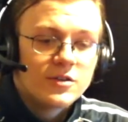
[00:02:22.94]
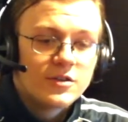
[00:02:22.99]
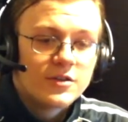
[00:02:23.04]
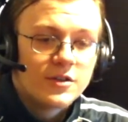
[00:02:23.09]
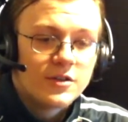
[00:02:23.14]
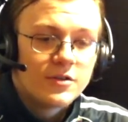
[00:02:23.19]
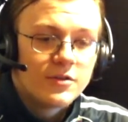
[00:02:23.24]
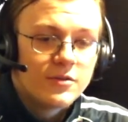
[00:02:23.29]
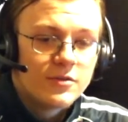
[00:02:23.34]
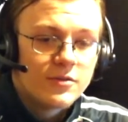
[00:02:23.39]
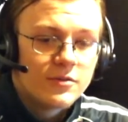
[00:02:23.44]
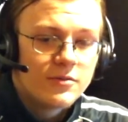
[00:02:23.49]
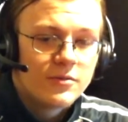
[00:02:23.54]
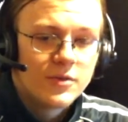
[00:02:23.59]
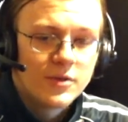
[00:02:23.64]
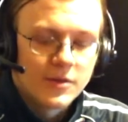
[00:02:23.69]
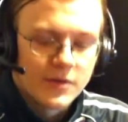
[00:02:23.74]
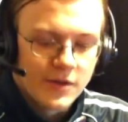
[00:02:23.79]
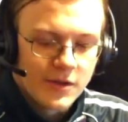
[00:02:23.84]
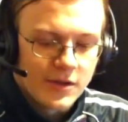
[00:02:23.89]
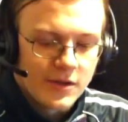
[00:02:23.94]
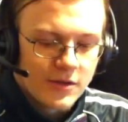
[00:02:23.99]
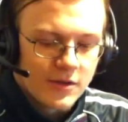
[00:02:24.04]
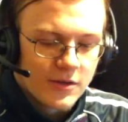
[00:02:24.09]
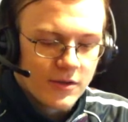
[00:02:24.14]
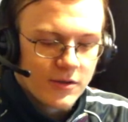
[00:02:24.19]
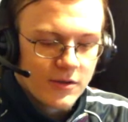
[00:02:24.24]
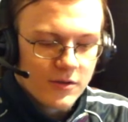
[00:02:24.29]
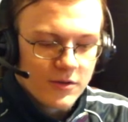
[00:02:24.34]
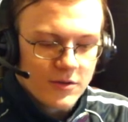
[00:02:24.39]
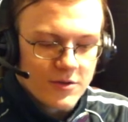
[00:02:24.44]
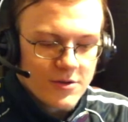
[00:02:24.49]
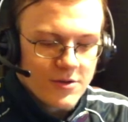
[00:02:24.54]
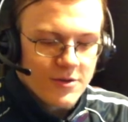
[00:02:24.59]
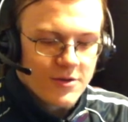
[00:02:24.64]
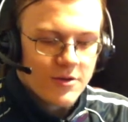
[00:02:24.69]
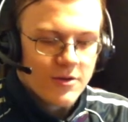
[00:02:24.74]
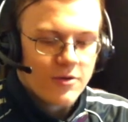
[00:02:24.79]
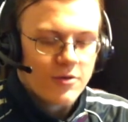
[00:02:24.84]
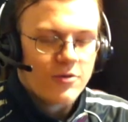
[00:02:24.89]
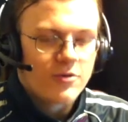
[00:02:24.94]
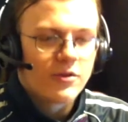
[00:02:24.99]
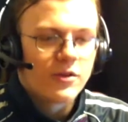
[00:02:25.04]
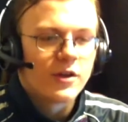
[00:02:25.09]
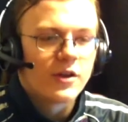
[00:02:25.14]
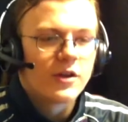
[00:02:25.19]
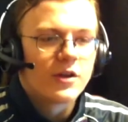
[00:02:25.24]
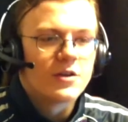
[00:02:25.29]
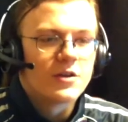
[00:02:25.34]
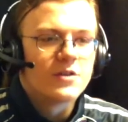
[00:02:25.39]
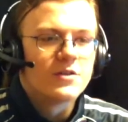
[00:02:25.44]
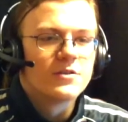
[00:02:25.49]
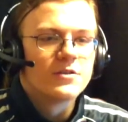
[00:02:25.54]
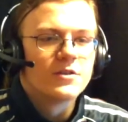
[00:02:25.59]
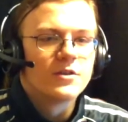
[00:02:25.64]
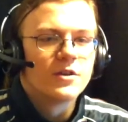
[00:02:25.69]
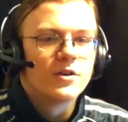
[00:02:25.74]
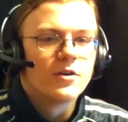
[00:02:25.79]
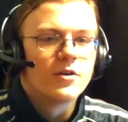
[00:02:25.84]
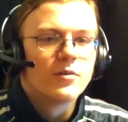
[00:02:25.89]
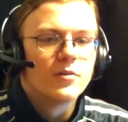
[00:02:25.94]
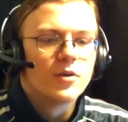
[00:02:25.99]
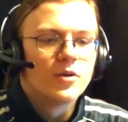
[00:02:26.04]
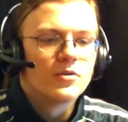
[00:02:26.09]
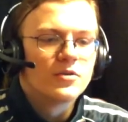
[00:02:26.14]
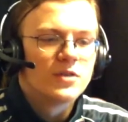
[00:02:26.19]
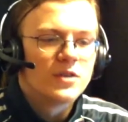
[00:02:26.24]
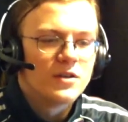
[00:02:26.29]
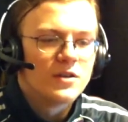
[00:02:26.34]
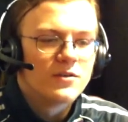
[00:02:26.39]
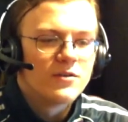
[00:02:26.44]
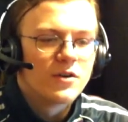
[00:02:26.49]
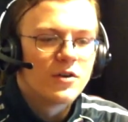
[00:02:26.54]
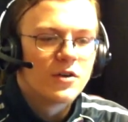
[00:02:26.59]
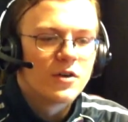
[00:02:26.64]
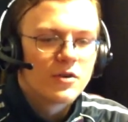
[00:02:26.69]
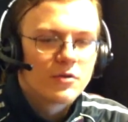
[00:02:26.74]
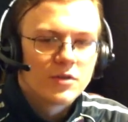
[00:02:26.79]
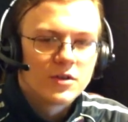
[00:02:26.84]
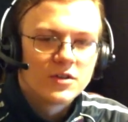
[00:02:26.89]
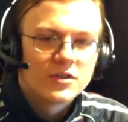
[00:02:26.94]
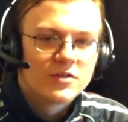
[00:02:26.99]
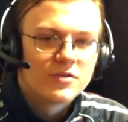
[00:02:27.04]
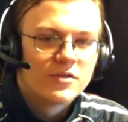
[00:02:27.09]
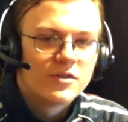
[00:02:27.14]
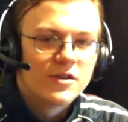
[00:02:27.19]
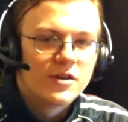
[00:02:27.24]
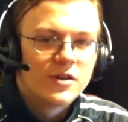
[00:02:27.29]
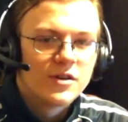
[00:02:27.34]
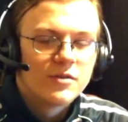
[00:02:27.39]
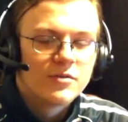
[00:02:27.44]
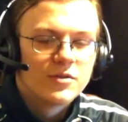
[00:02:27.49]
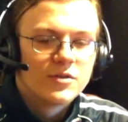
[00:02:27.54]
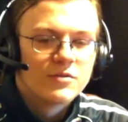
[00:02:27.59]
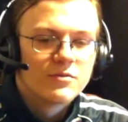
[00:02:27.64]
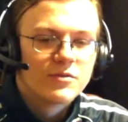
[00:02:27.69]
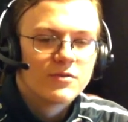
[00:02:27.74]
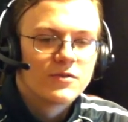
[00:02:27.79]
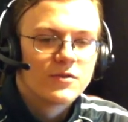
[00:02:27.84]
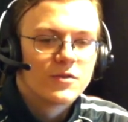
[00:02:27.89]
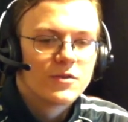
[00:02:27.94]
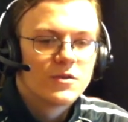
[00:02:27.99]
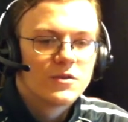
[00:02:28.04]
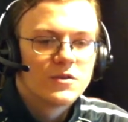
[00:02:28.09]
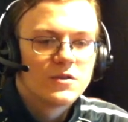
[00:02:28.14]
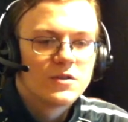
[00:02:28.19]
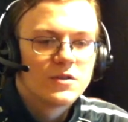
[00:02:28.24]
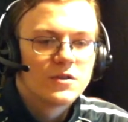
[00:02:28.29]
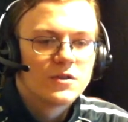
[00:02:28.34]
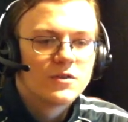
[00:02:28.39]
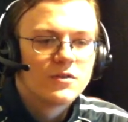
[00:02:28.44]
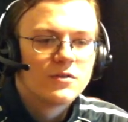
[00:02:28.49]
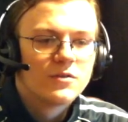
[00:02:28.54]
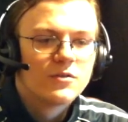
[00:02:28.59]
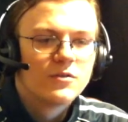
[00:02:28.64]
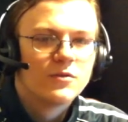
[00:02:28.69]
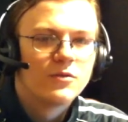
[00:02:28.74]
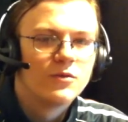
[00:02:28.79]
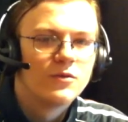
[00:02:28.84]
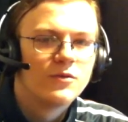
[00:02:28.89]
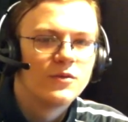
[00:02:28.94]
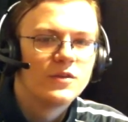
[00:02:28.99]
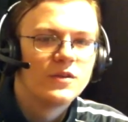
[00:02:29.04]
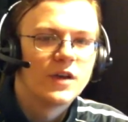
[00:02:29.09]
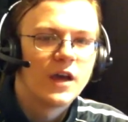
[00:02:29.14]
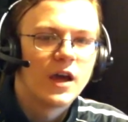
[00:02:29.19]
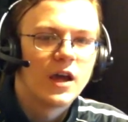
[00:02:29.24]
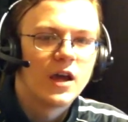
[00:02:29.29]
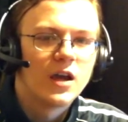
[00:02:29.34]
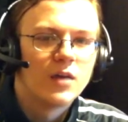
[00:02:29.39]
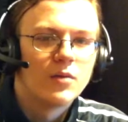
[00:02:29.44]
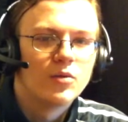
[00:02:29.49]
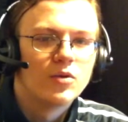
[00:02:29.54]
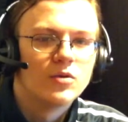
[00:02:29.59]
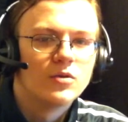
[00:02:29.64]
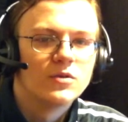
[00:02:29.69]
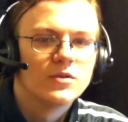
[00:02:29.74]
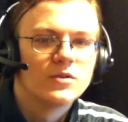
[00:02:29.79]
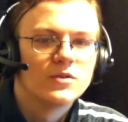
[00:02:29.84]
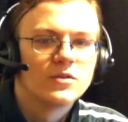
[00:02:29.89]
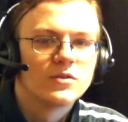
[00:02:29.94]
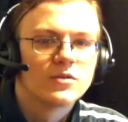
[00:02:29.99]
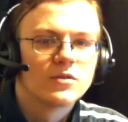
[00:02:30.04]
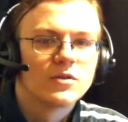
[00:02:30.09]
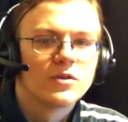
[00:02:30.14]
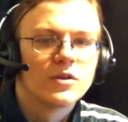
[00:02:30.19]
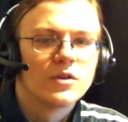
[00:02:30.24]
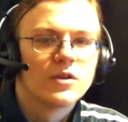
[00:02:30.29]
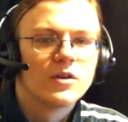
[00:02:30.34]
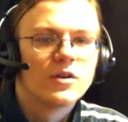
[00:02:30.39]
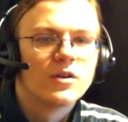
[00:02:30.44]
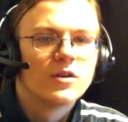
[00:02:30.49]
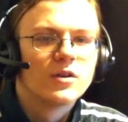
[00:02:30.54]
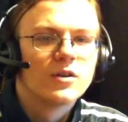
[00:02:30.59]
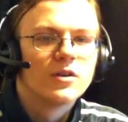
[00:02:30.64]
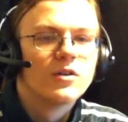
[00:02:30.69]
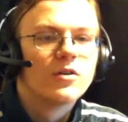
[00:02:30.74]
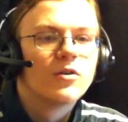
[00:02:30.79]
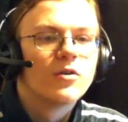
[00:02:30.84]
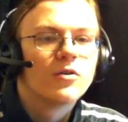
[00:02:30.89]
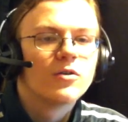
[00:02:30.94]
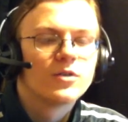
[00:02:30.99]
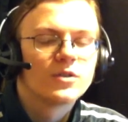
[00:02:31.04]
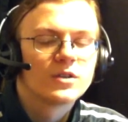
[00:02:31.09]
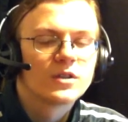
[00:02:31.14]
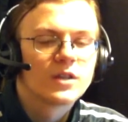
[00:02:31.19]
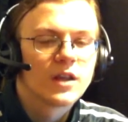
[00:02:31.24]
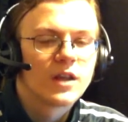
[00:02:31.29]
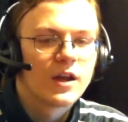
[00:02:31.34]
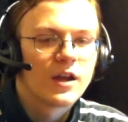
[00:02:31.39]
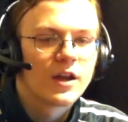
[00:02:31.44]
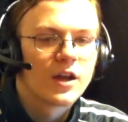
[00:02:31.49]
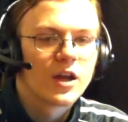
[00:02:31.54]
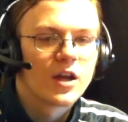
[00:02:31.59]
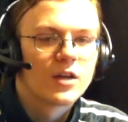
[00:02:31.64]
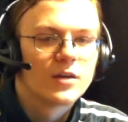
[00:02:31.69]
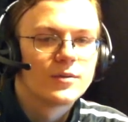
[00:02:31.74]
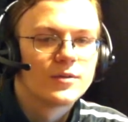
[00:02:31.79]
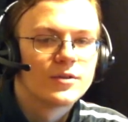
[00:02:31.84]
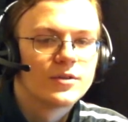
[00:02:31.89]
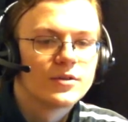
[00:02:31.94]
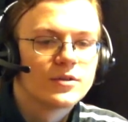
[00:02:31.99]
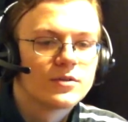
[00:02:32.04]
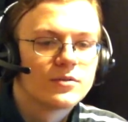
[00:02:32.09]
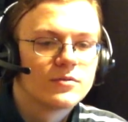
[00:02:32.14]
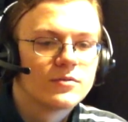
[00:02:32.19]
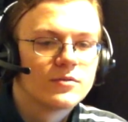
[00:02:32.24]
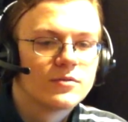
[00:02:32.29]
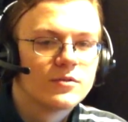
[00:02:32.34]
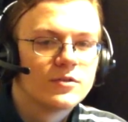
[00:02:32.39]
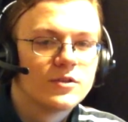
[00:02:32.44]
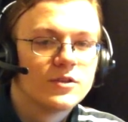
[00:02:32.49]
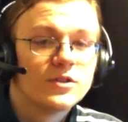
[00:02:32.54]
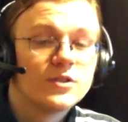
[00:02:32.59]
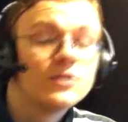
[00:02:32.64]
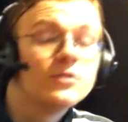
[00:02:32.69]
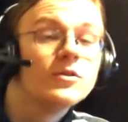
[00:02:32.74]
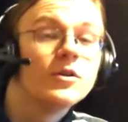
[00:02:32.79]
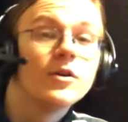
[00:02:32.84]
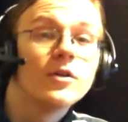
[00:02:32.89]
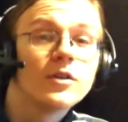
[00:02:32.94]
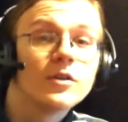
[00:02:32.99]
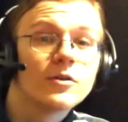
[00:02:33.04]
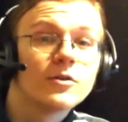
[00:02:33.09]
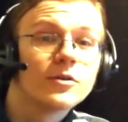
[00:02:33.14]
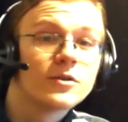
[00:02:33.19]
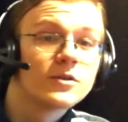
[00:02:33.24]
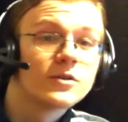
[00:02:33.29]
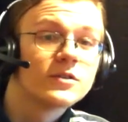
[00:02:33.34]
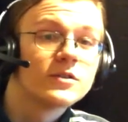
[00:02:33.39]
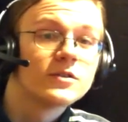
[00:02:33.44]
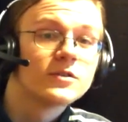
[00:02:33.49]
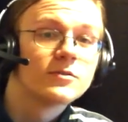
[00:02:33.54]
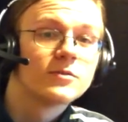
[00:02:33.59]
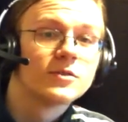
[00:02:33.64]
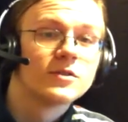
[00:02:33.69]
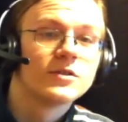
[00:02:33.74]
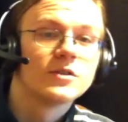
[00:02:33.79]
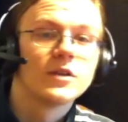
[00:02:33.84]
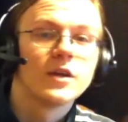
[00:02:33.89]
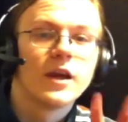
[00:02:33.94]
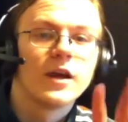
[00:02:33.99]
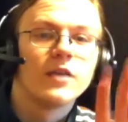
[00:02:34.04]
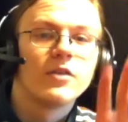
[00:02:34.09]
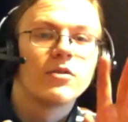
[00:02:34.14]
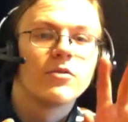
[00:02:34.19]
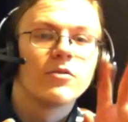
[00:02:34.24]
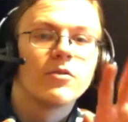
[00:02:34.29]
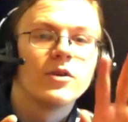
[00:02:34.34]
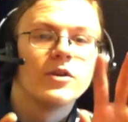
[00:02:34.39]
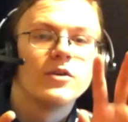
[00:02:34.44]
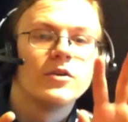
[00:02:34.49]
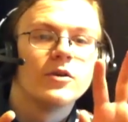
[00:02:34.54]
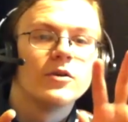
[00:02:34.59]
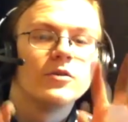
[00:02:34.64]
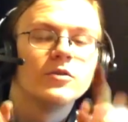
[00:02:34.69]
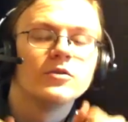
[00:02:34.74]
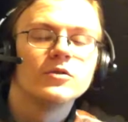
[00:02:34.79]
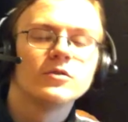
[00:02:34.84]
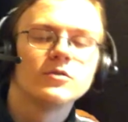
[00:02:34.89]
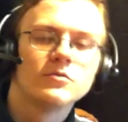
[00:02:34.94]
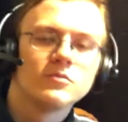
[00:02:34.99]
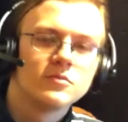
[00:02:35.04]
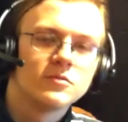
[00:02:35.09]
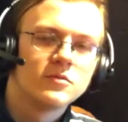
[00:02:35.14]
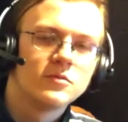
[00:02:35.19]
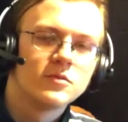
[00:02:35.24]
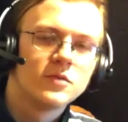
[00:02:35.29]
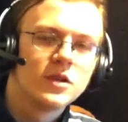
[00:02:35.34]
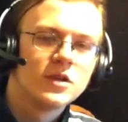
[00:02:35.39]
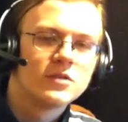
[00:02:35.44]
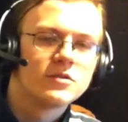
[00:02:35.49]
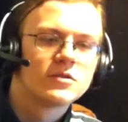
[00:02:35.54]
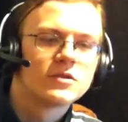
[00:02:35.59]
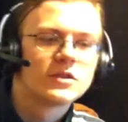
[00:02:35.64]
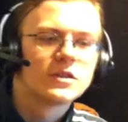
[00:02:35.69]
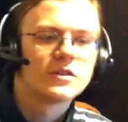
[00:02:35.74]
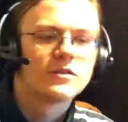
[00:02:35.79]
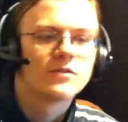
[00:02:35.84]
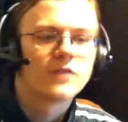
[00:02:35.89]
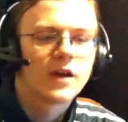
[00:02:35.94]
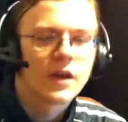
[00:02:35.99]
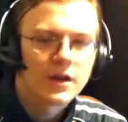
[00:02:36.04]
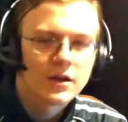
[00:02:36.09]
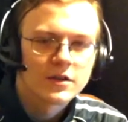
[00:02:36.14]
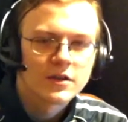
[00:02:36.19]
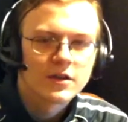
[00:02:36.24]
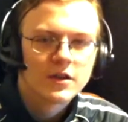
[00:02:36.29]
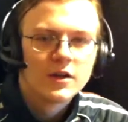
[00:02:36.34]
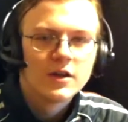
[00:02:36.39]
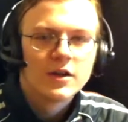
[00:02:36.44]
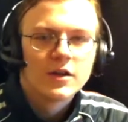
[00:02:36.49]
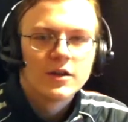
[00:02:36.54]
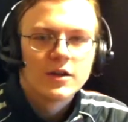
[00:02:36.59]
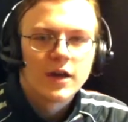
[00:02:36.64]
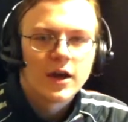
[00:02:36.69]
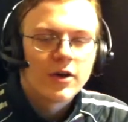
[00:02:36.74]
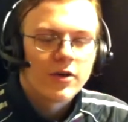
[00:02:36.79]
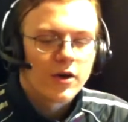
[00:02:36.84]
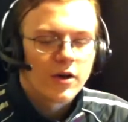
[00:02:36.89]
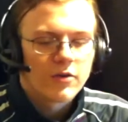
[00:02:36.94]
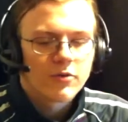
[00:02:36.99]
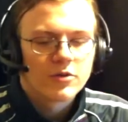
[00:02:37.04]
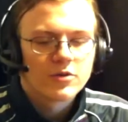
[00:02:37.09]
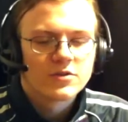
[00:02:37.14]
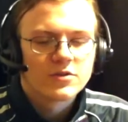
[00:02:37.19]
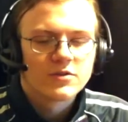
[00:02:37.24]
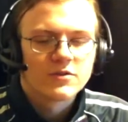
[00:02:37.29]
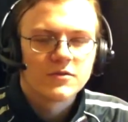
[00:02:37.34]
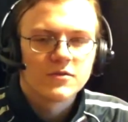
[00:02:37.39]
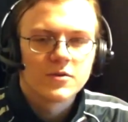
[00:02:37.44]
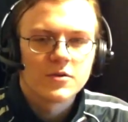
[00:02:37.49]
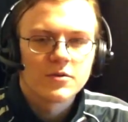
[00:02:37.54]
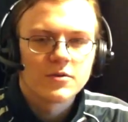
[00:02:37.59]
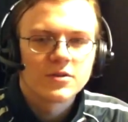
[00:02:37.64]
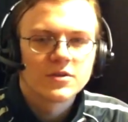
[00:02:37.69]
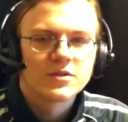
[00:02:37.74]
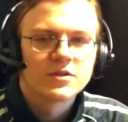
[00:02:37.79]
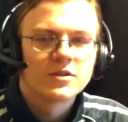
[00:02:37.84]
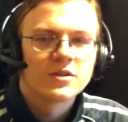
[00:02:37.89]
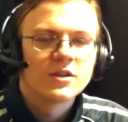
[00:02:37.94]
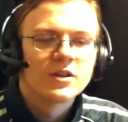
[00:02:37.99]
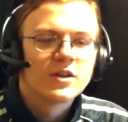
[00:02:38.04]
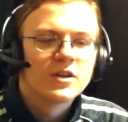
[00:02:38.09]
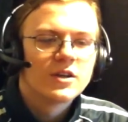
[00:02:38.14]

So, really, the whole thing is, a motif on Equestria, which refers to hooved animals or horse-like animals. Did you know that horses originally had 3 toes? Interesting fact. Now, onwards and forwards.